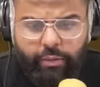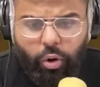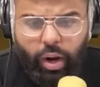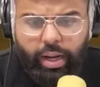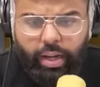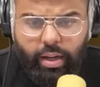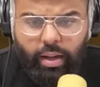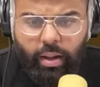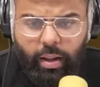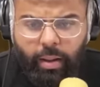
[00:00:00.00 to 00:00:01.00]
no idea.
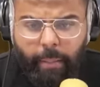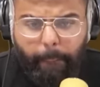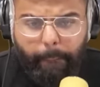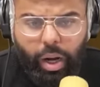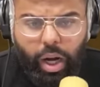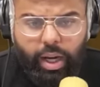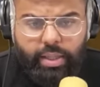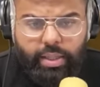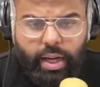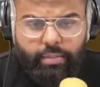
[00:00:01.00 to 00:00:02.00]

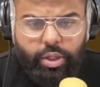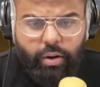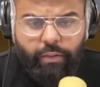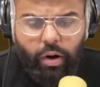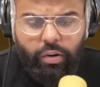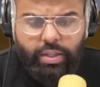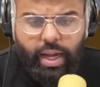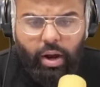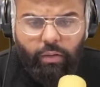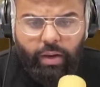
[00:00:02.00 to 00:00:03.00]
But uh, I'm just going to follow this
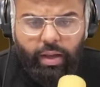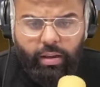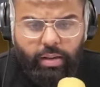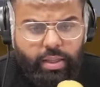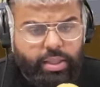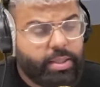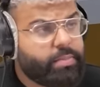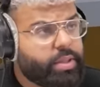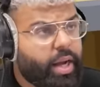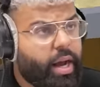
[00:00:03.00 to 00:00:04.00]
guy over here. He
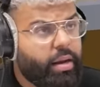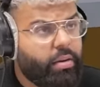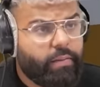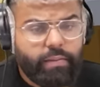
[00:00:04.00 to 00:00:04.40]
seems kind of